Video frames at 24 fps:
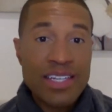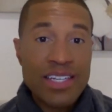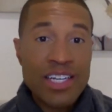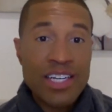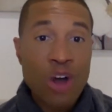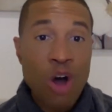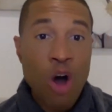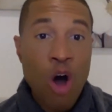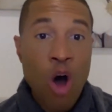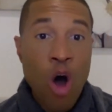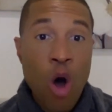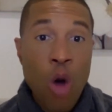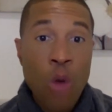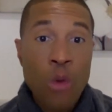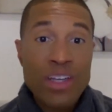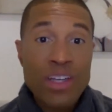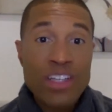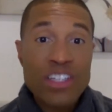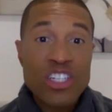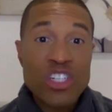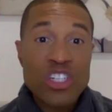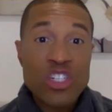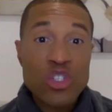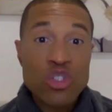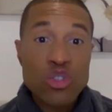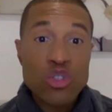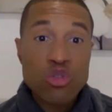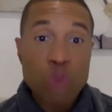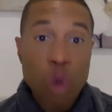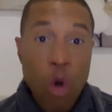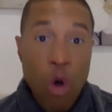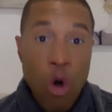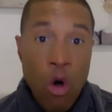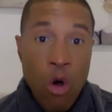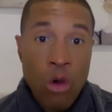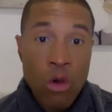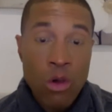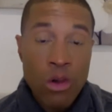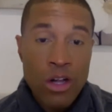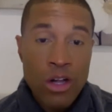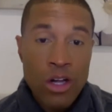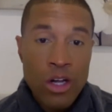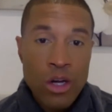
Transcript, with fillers: and always control,